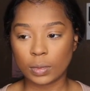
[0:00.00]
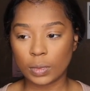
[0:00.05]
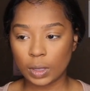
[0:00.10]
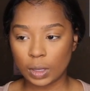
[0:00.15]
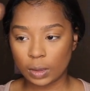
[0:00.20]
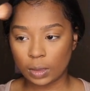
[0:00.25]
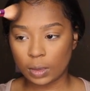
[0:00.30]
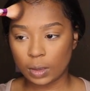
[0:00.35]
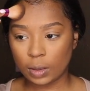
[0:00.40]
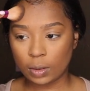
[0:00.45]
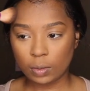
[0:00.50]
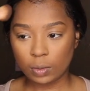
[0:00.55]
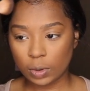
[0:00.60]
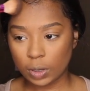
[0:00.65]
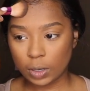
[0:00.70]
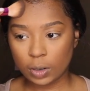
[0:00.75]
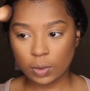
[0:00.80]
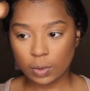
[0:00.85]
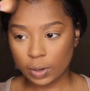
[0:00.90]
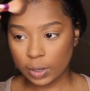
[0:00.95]
And then
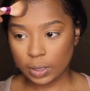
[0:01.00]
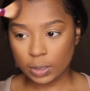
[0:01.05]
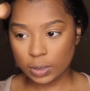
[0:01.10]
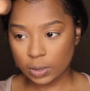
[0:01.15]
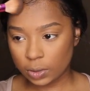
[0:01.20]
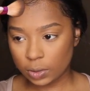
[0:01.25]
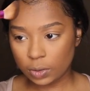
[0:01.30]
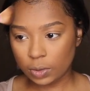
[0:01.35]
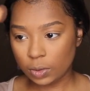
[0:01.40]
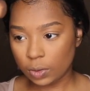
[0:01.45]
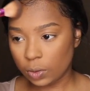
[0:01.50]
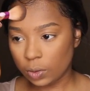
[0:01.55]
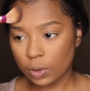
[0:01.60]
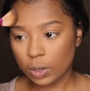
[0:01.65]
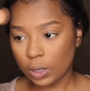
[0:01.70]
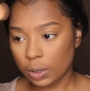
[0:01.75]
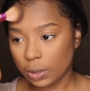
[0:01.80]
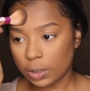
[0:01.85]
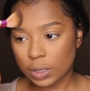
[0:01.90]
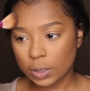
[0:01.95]
we're going to
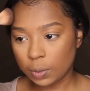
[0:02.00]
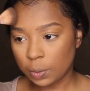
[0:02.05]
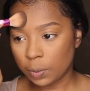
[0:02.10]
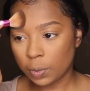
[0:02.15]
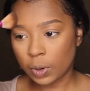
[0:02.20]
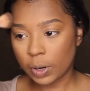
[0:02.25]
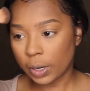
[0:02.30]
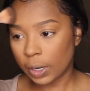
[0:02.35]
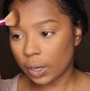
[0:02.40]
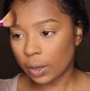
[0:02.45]
bring